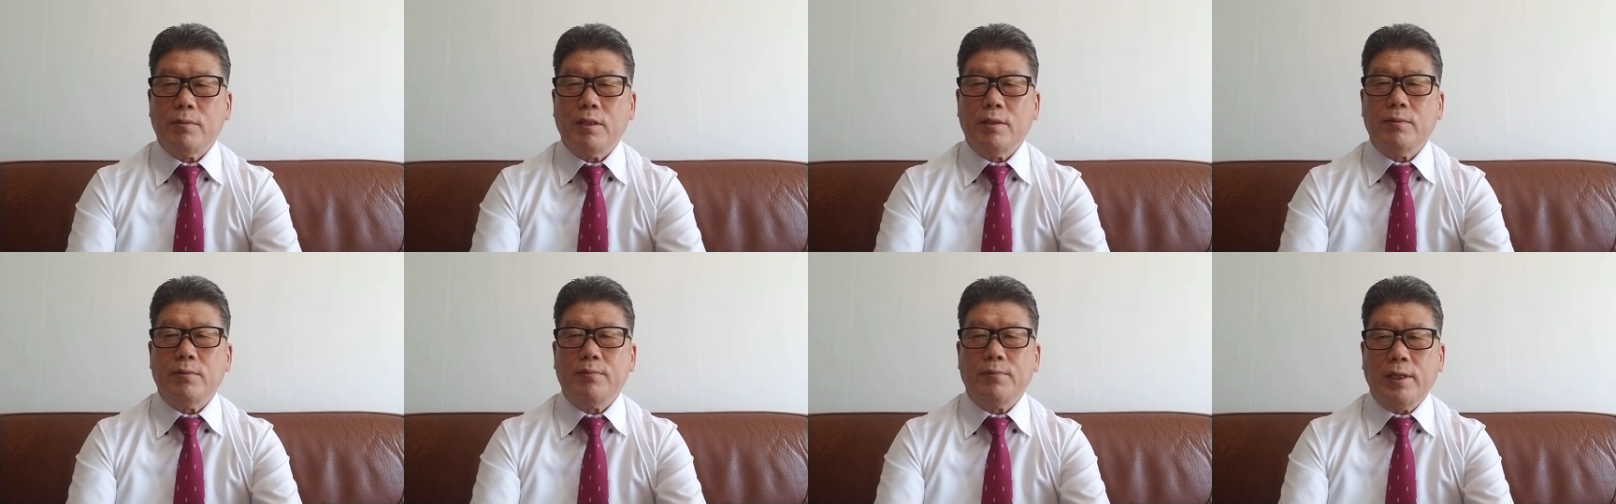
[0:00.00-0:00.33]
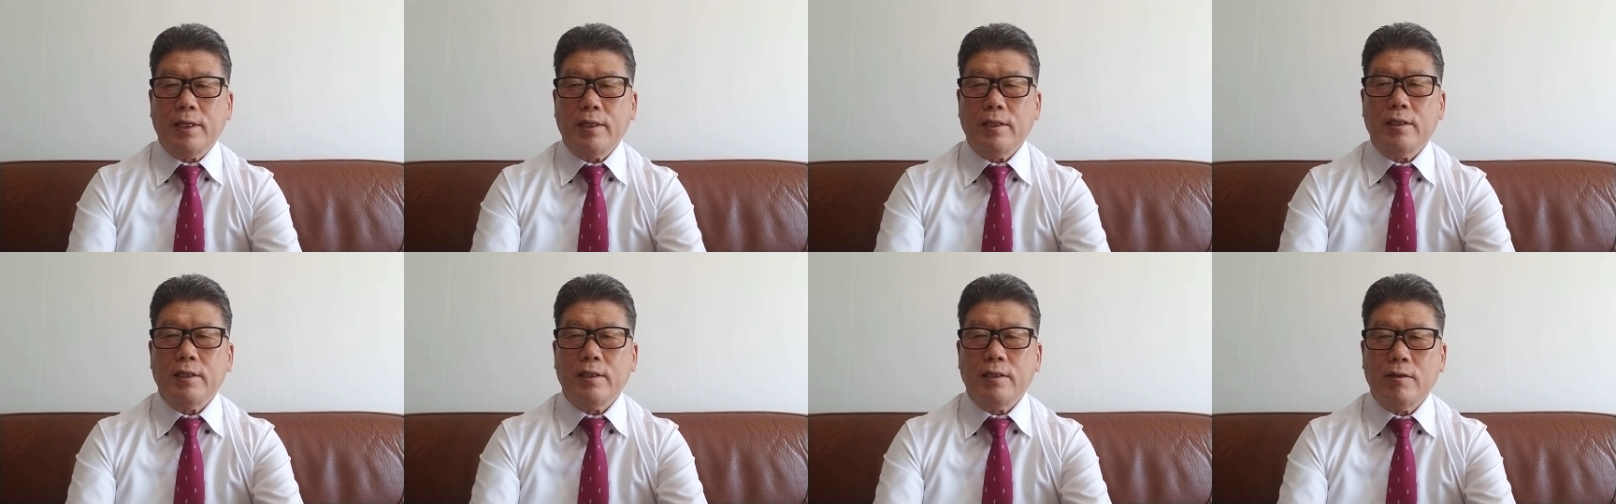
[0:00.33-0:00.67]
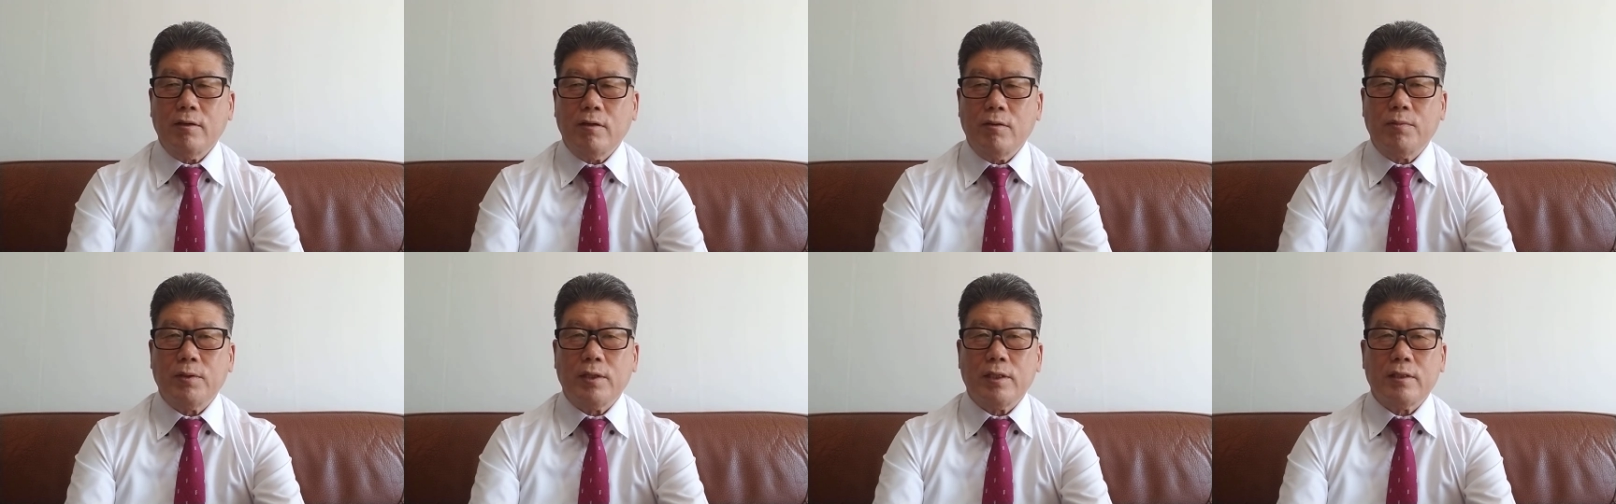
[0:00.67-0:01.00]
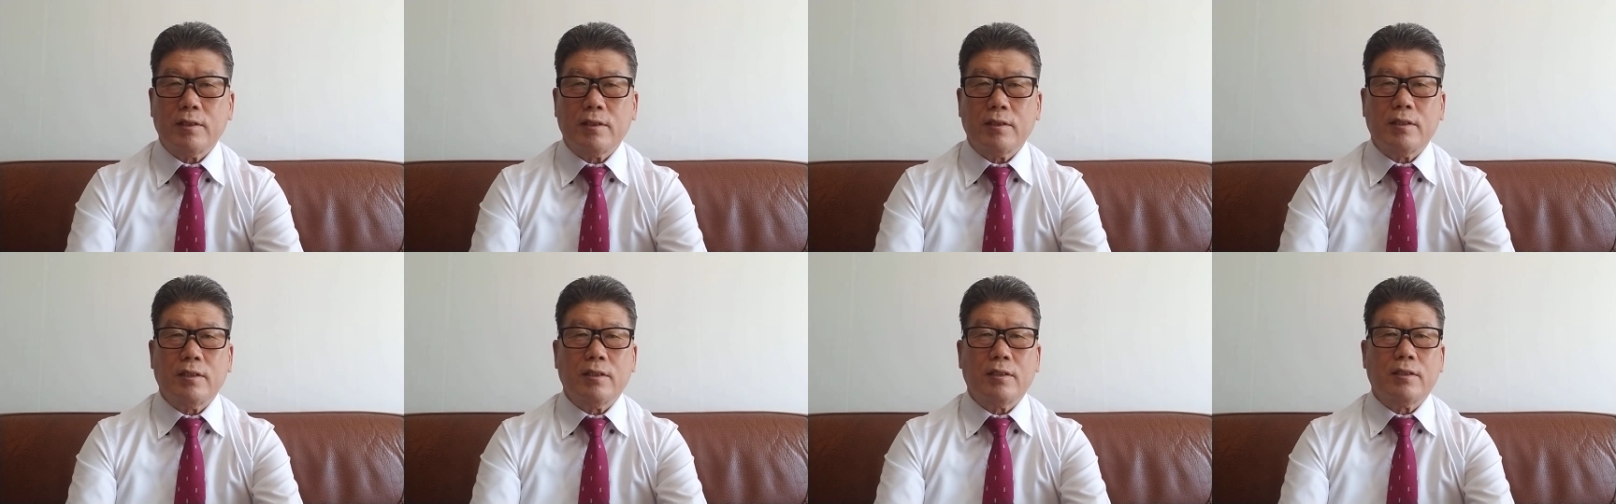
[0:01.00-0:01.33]
maybe banking
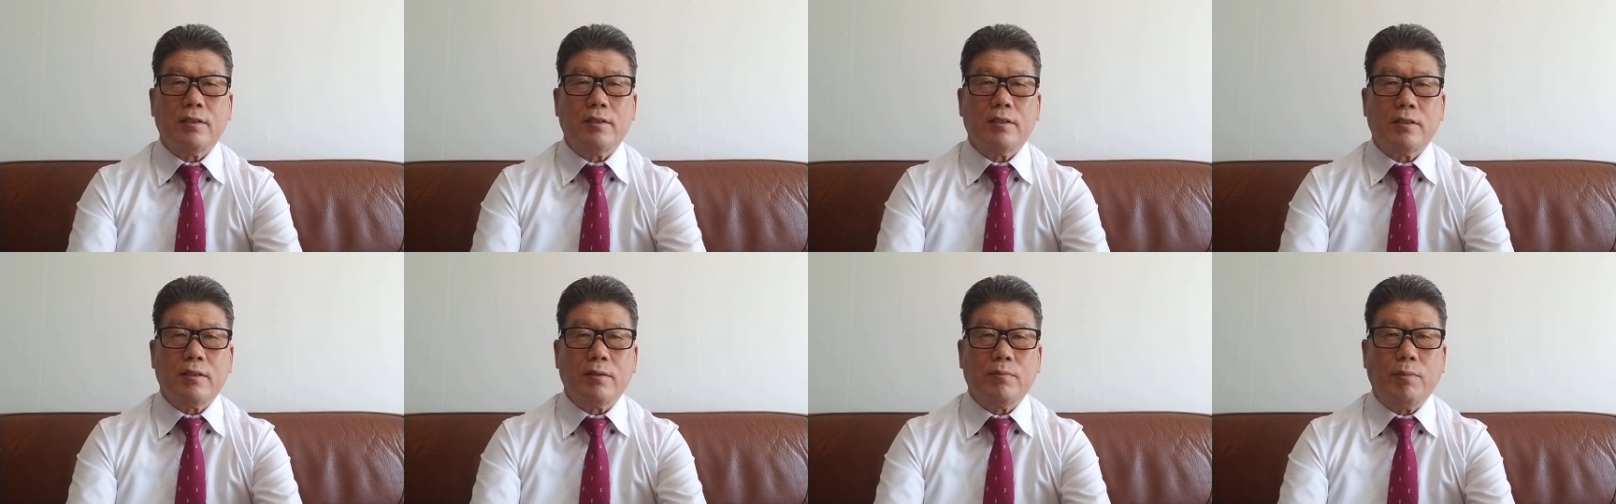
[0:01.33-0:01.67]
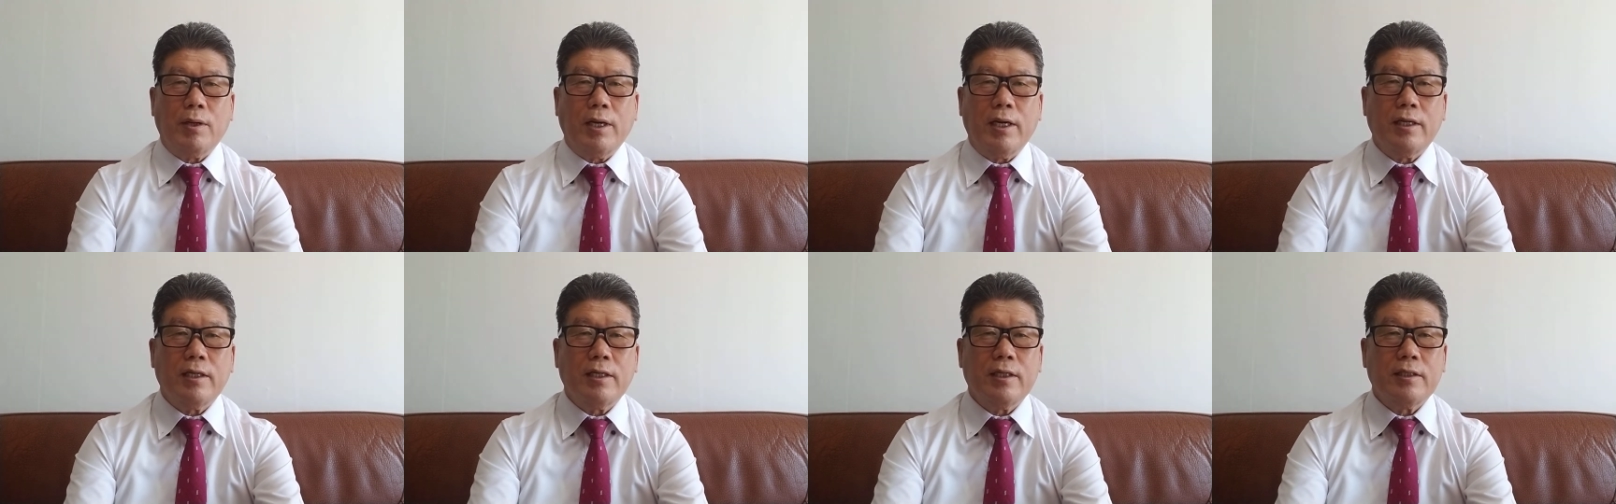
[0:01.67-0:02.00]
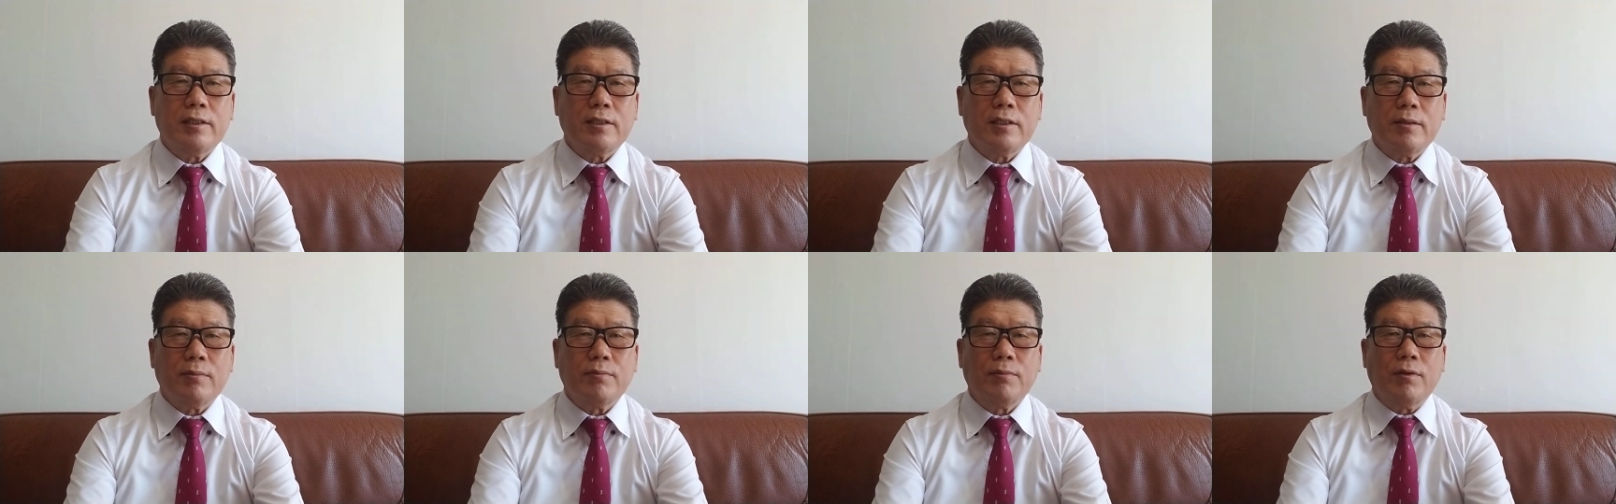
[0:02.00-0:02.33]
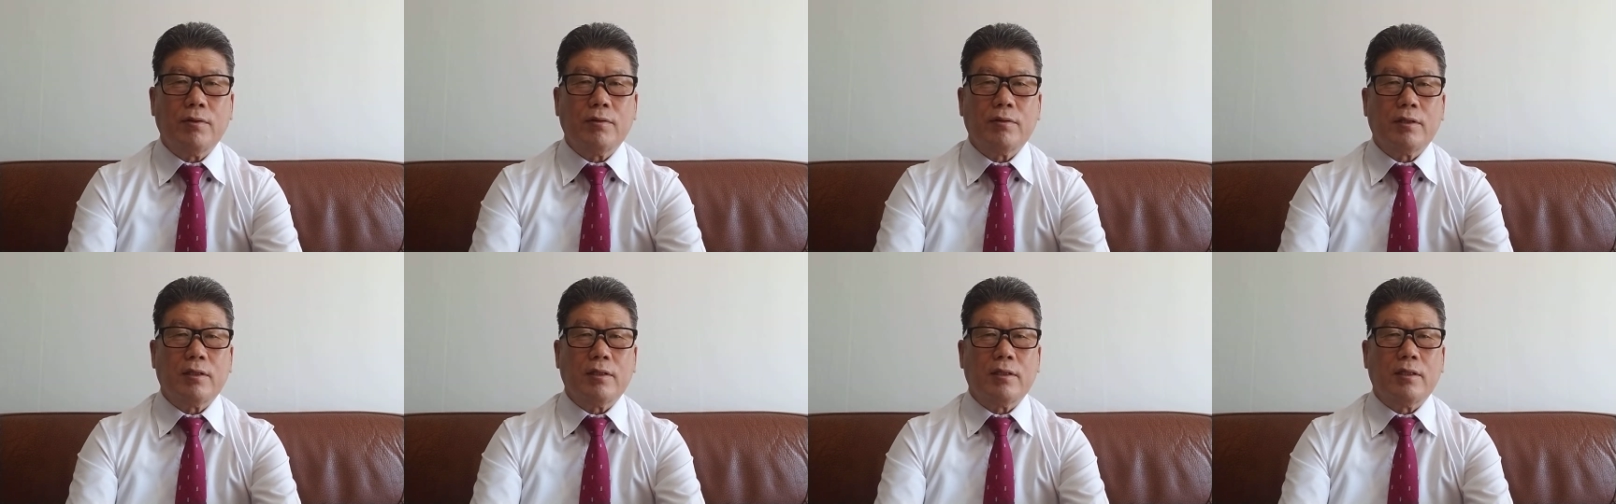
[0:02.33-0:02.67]
corporation, this is the financing
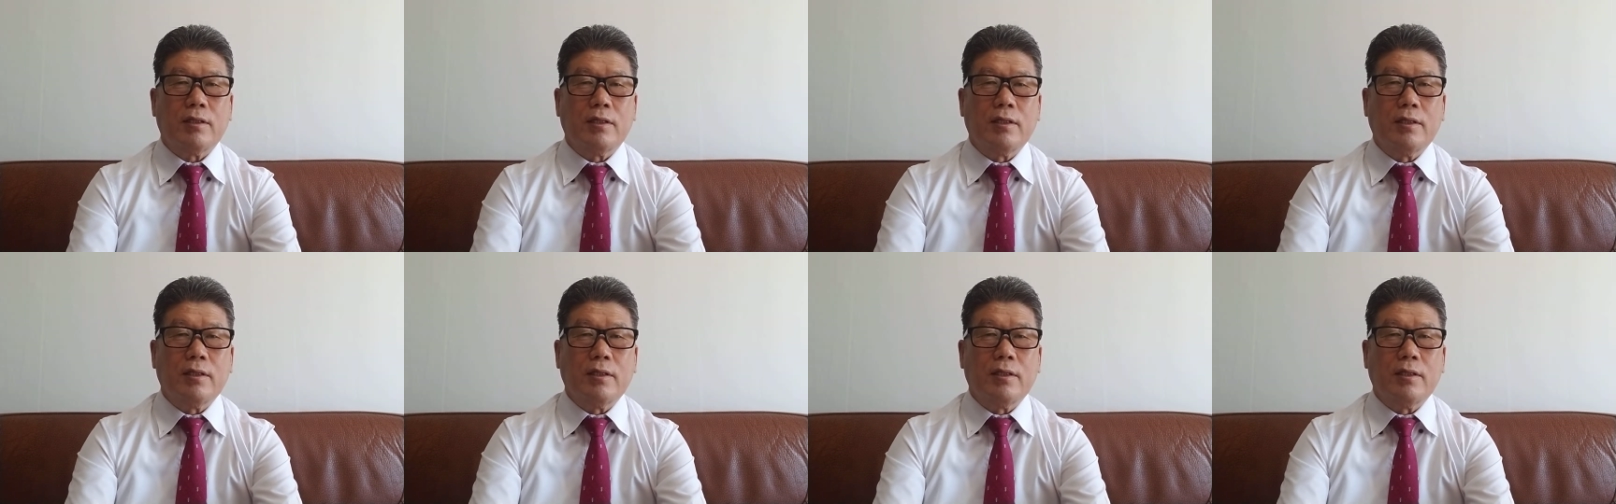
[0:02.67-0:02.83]
bond,